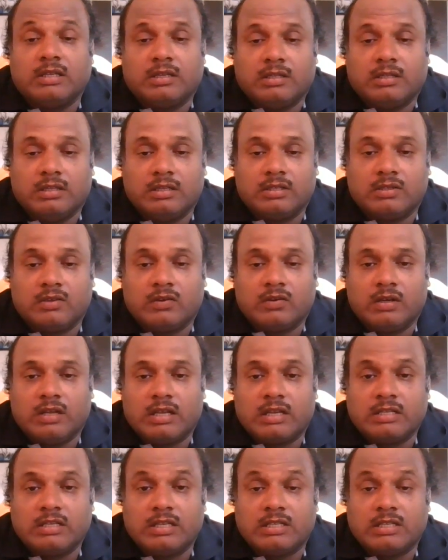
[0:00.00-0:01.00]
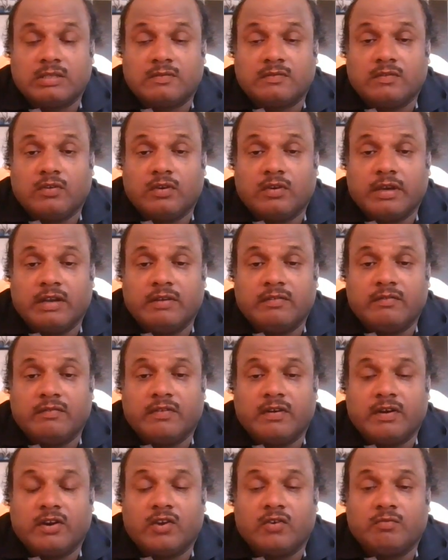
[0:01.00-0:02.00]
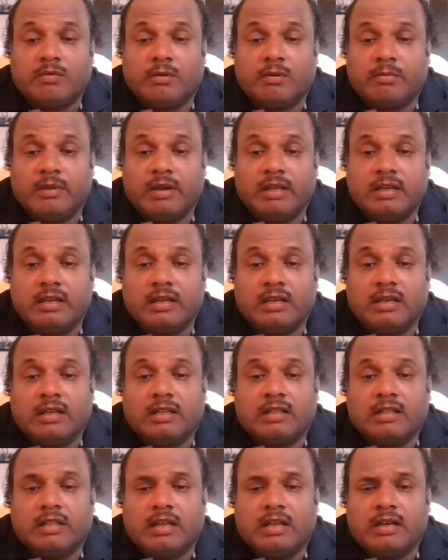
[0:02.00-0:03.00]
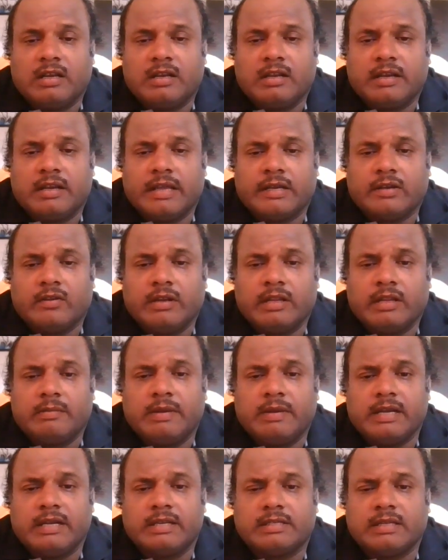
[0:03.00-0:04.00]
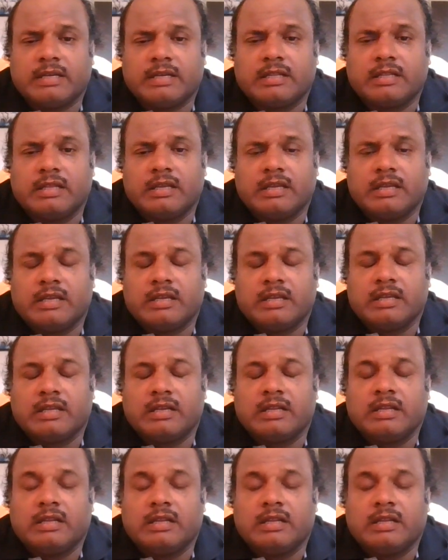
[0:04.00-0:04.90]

These all are just for in front of public, that tectonic plates are there.